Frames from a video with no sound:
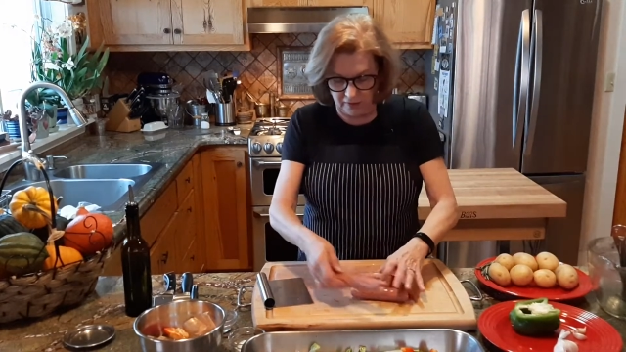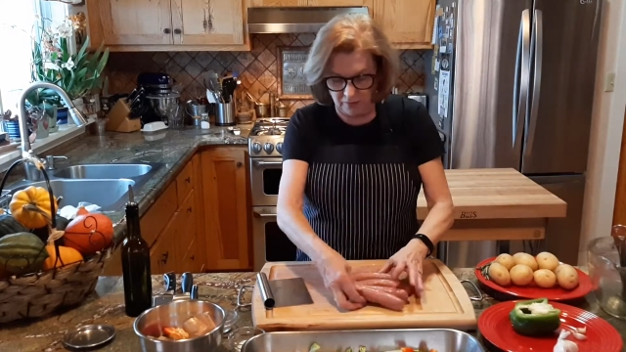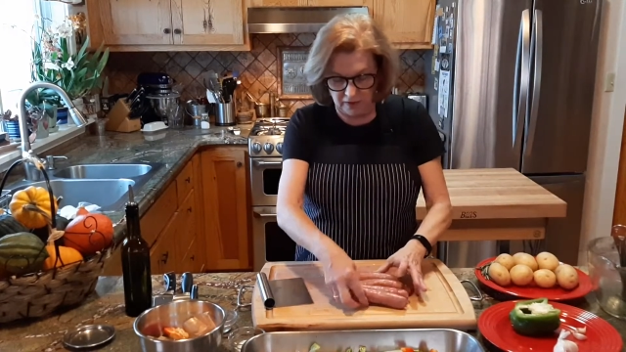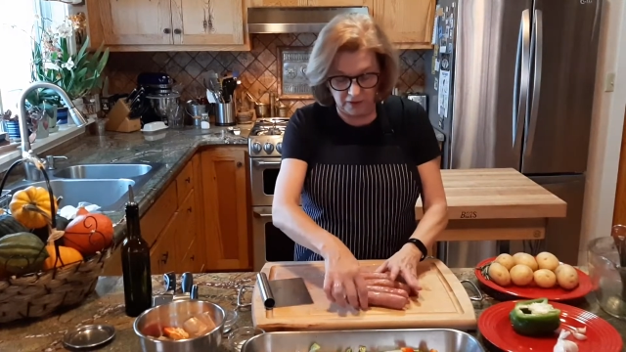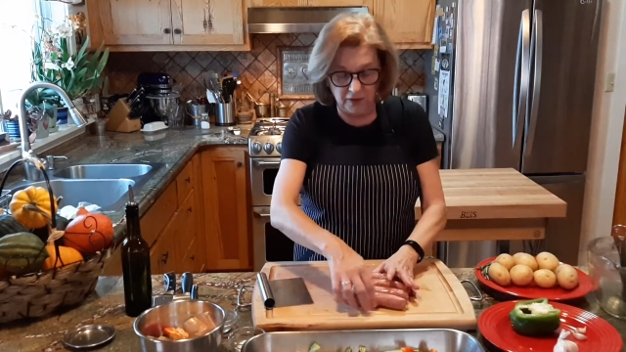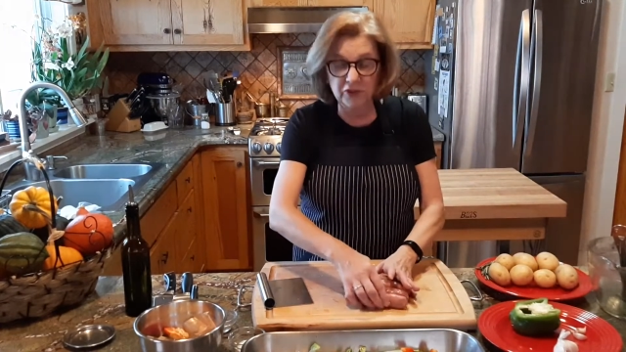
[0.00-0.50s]

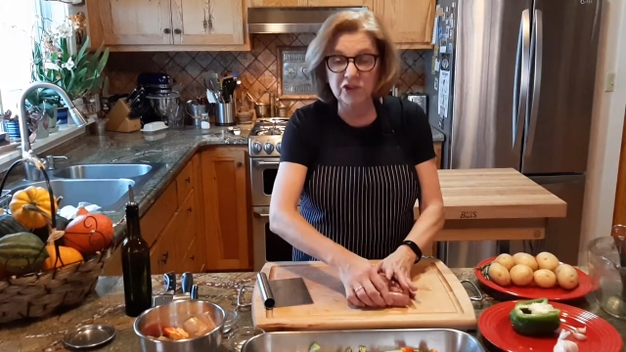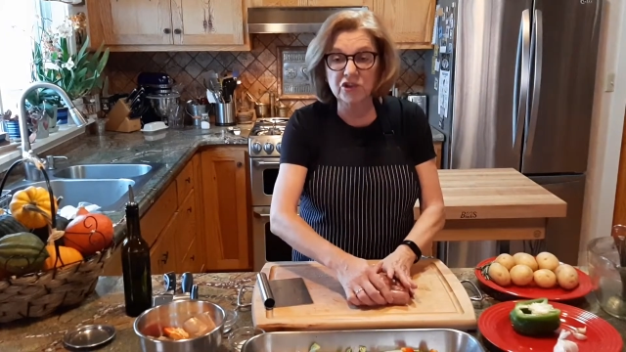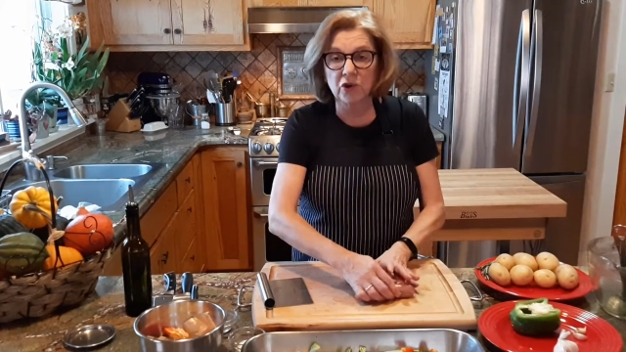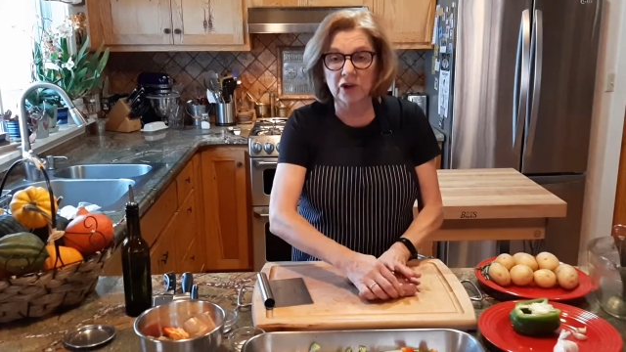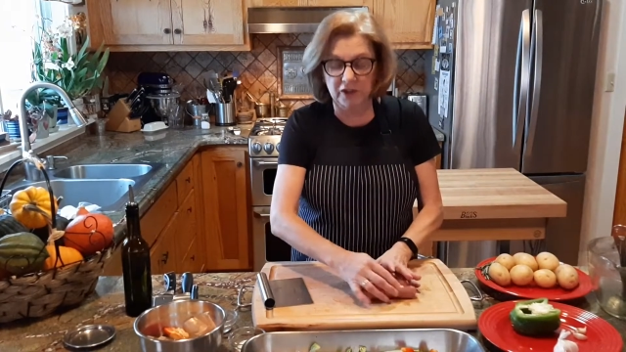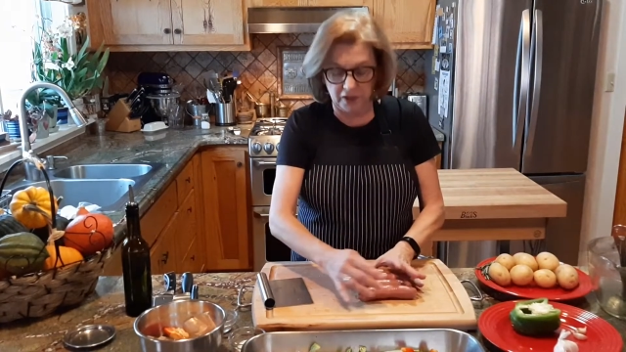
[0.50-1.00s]
another
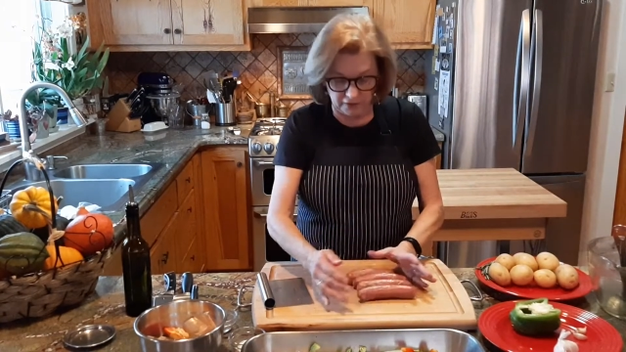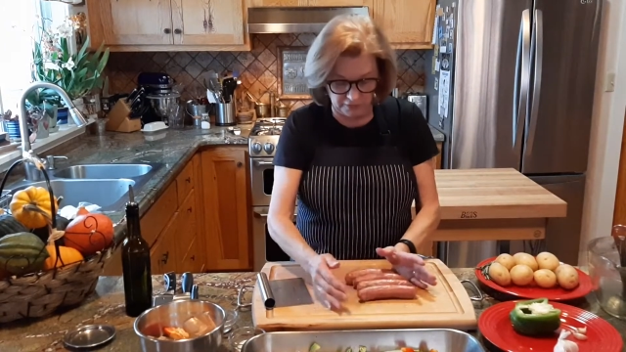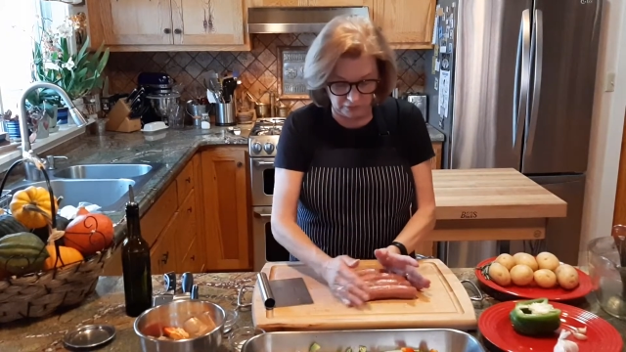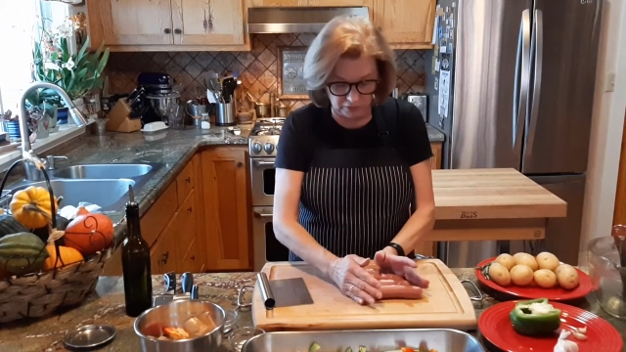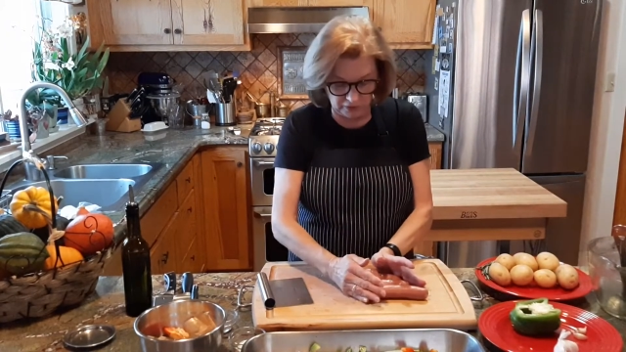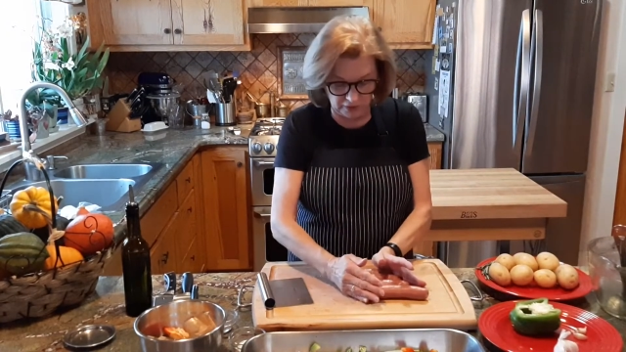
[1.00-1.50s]
shortcut is
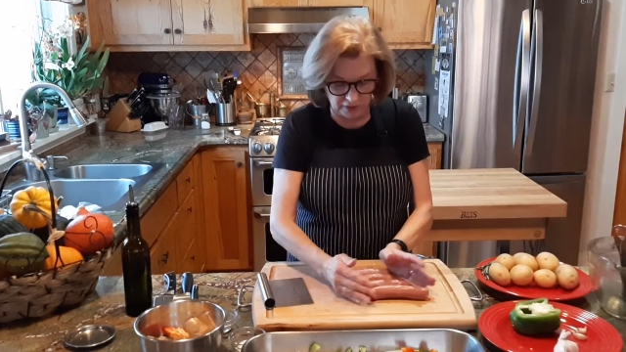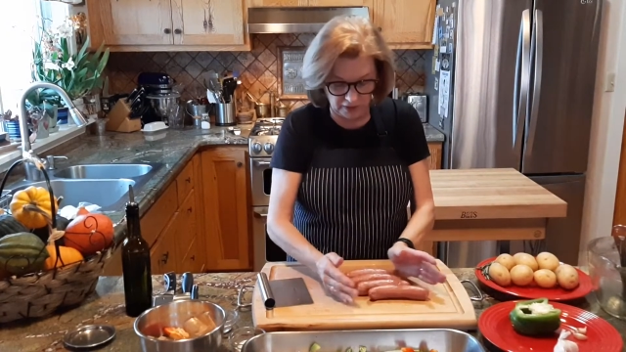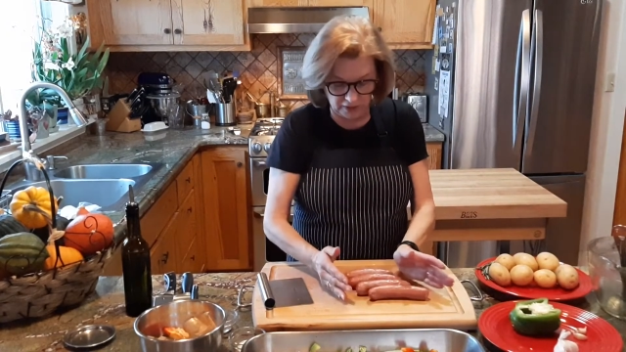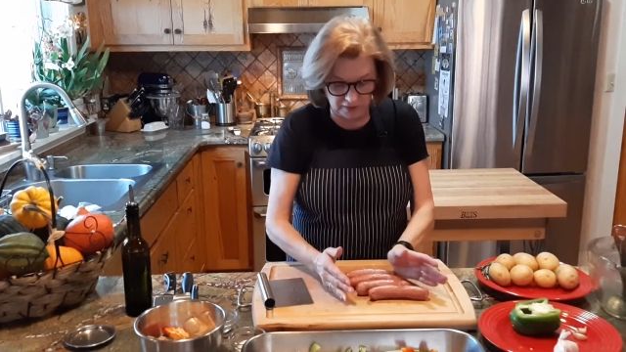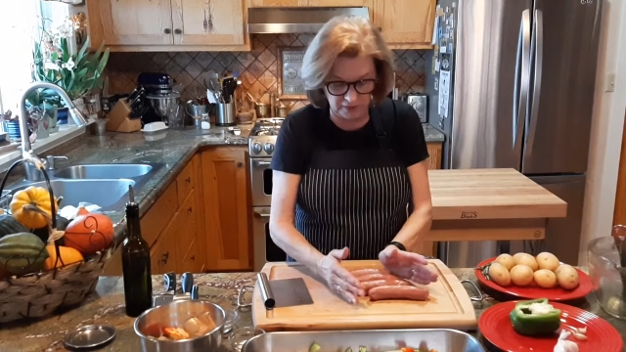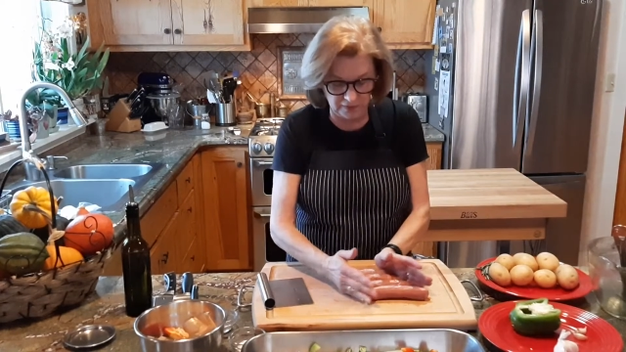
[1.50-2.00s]
you can cut